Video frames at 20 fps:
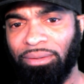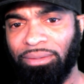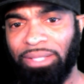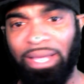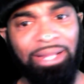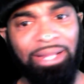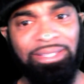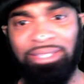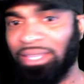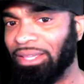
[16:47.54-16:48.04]

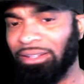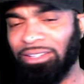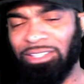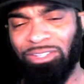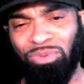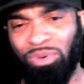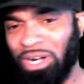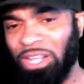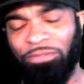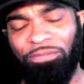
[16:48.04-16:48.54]
That's it.
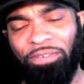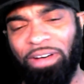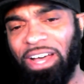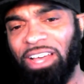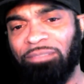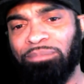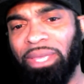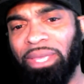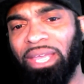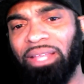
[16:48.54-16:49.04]

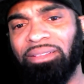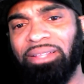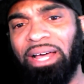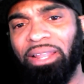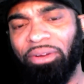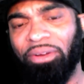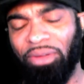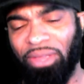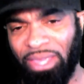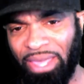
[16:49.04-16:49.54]
$25 million
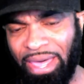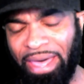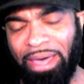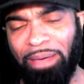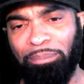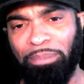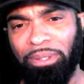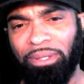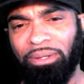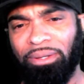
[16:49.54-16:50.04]

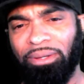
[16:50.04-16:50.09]
cap.